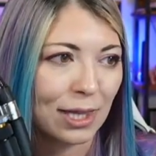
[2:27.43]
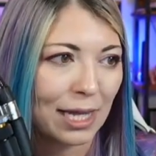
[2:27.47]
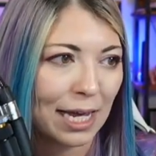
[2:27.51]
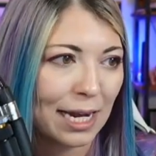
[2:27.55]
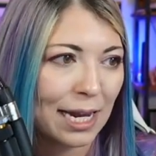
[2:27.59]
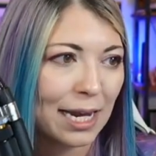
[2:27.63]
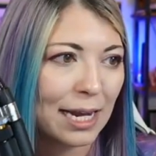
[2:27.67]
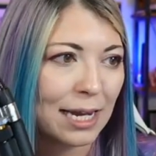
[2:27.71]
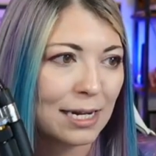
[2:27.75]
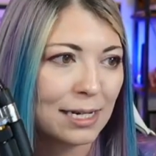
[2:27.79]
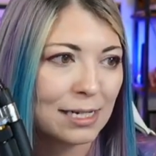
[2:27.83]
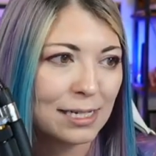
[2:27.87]

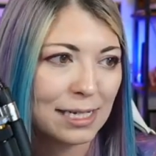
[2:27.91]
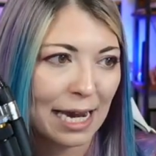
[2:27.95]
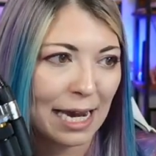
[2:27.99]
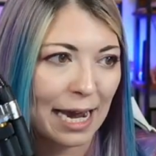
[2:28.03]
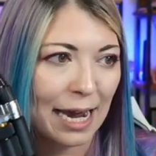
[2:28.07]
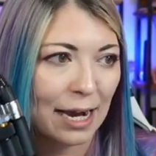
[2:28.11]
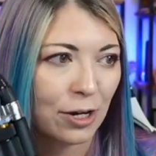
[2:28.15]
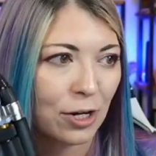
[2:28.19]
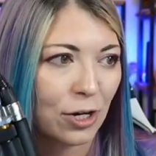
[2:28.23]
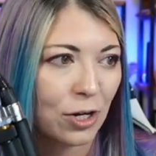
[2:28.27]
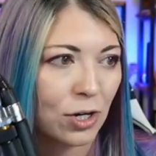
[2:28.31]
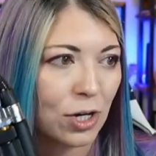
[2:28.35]
letting an
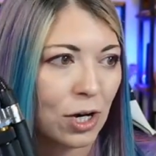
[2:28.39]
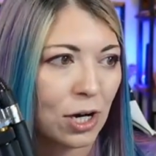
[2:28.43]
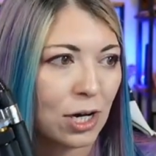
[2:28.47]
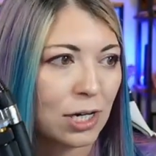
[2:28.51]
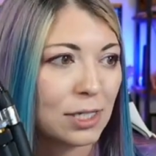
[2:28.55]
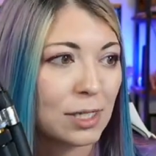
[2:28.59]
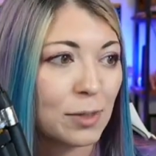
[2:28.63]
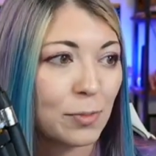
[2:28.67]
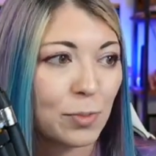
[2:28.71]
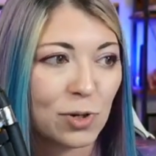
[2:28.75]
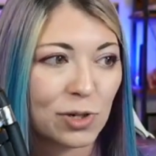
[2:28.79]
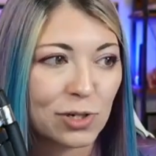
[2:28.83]
attacker
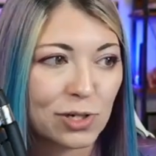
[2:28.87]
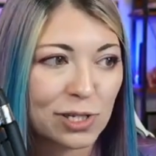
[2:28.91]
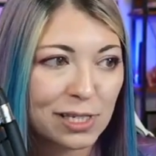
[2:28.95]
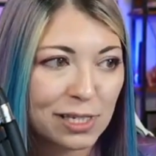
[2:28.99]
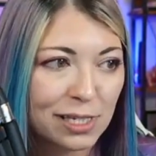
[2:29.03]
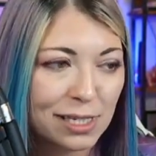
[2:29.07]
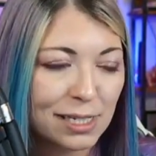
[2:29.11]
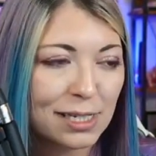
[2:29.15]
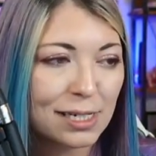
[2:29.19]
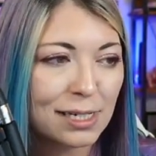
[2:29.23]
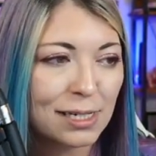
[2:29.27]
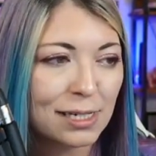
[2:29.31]
cause a
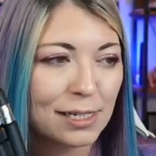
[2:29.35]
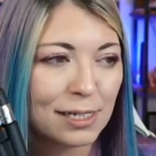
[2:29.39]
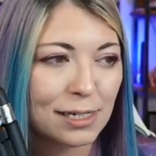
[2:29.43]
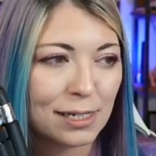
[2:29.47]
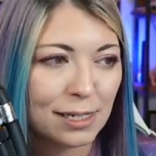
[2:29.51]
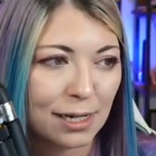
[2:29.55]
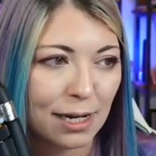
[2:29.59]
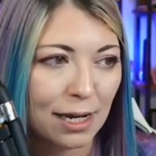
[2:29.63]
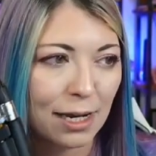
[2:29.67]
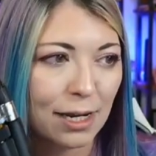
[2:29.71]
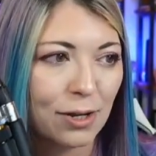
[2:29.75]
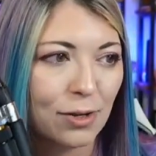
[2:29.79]
persistent
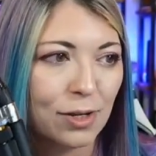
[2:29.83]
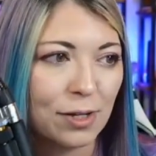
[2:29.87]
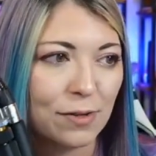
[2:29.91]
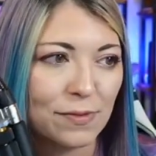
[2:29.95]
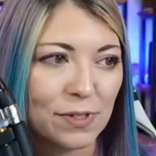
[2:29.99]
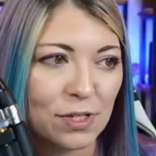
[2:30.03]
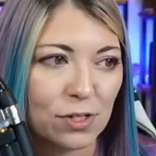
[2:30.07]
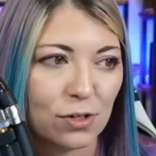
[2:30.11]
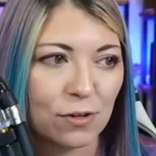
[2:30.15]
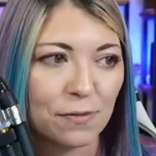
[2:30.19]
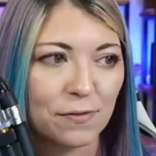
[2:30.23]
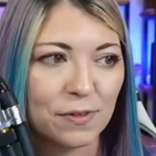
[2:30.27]
denial
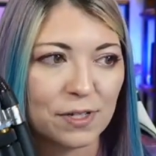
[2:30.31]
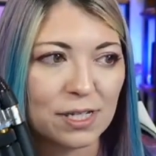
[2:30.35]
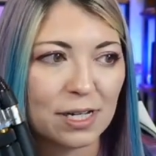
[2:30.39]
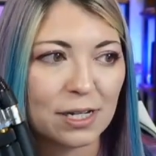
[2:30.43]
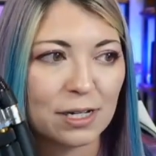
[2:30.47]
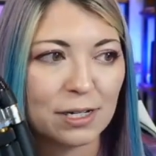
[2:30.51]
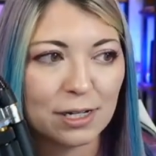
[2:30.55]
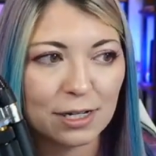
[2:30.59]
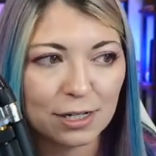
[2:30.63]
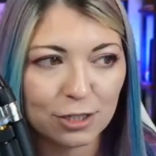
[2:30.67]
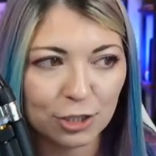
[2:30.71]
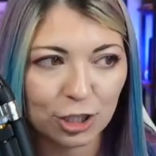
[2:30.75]
of service
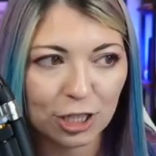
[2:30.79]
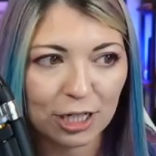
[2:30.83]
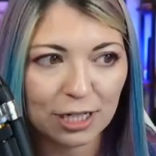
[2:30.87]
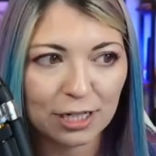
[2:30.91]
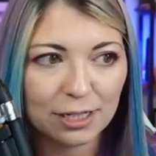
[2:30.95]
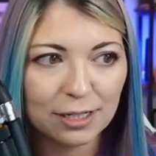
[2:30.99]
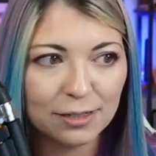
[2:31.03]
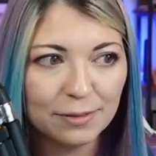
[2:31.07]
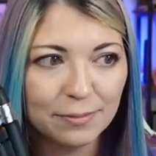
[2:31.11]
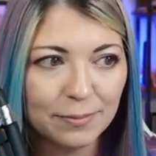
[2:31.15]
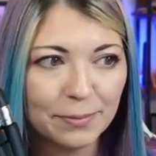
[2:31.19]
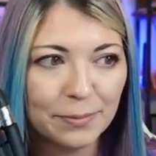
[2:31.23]

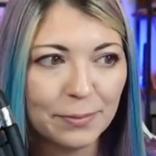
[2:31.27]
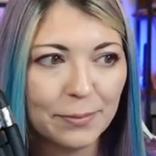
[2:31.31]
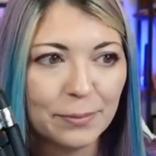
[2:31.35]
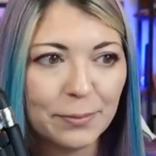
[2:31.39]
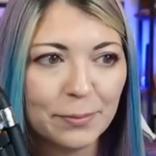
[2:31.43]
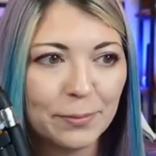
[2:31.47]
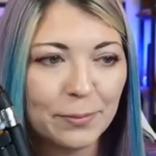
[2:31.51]
condition.